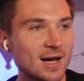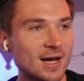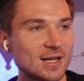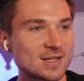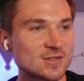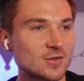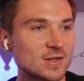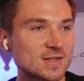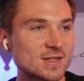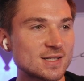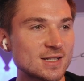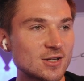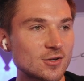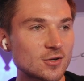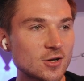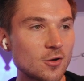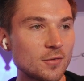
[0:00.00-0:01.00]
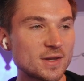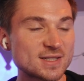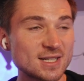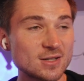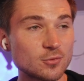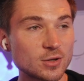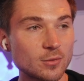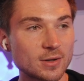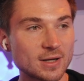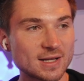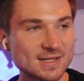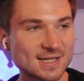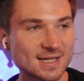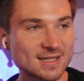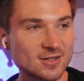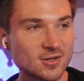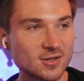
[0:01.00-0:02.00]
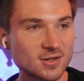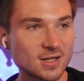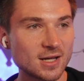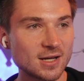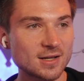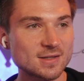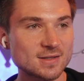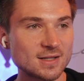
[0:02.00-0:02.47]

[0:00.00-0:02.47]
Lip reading: So this is a year ago. This did really well. I got 600 likes.